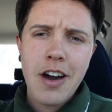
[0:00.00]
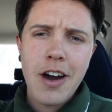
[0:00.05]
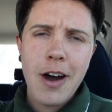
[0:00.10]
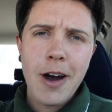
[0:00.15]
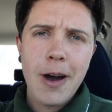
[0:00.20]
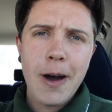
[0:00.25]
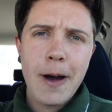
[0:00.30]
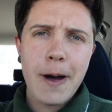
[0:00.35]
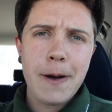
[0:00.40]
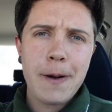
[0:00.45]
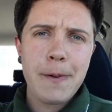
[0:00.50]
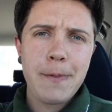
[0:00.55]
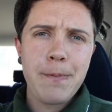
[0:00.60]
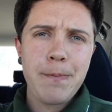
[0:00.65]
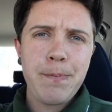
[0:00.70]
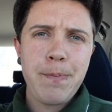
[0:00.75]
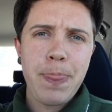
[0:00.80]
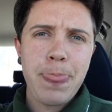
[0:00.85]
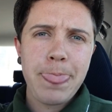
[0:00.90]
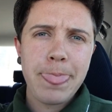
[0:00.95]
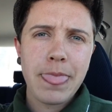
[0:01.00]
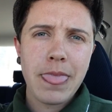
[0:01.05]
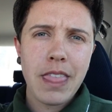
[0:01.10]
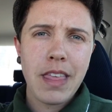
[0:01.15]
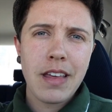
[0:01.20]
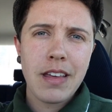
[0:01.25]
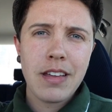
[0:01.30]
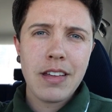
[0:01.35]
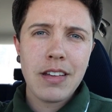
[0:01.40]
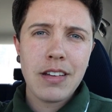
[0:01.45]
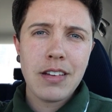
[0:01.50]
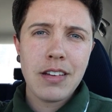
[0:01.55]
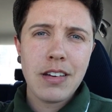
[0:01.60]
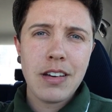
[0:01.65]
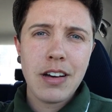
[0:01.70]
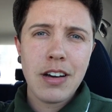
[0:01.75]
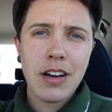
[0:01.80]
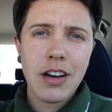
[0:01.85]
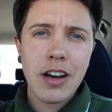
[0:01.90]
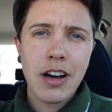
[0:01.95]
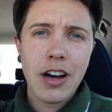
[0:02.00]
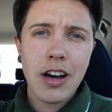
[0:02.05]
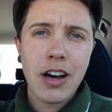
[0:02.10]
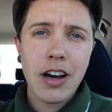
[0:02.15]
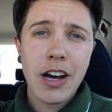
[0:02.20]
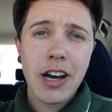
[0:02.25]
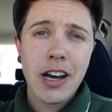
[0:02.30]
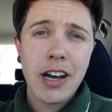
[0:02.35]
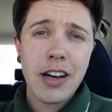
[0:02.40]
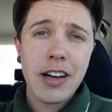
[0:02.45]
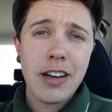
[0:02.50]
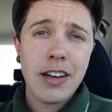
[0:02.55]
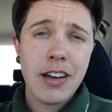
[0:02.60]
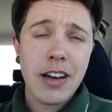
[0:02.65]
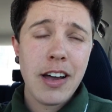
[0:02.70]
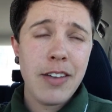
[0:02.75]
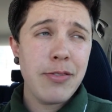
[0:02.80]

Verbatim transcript: Um, uh,